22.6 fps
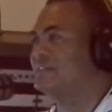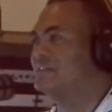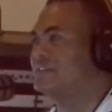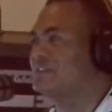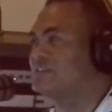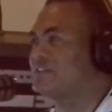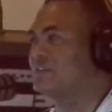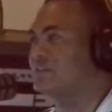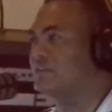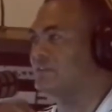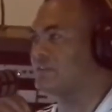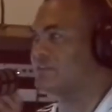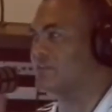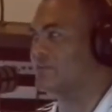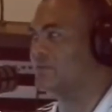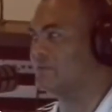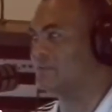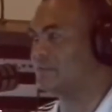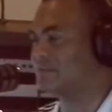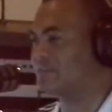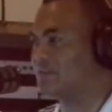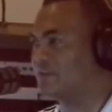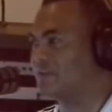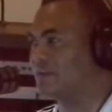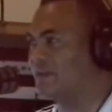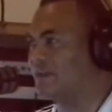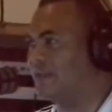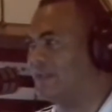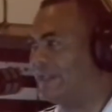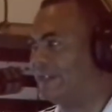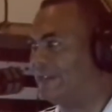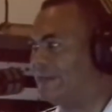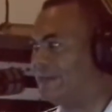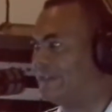So the
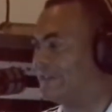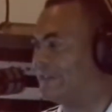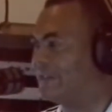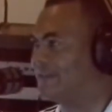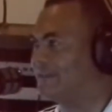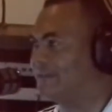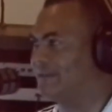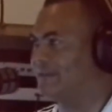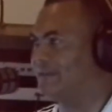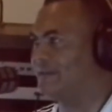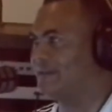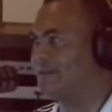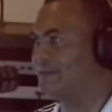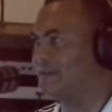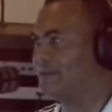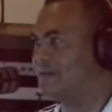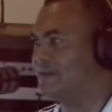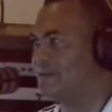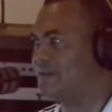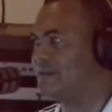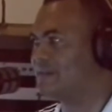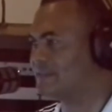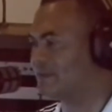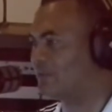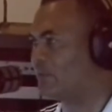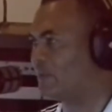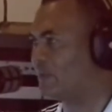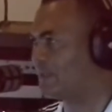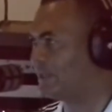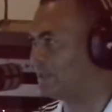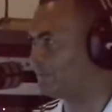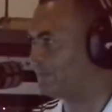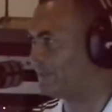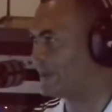Lady Kitty is the
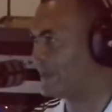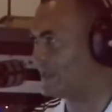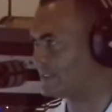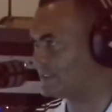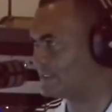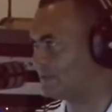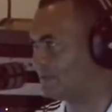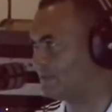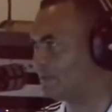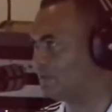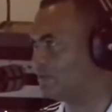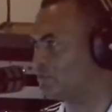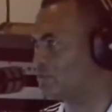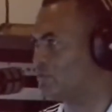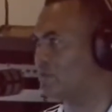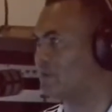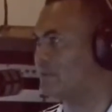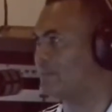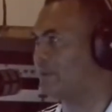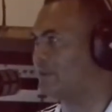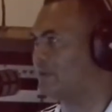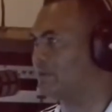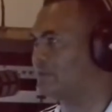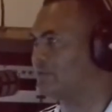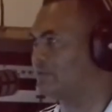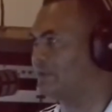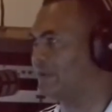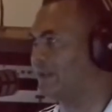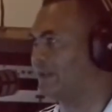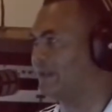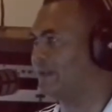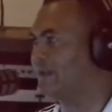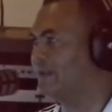one that we're actually going to talk about today.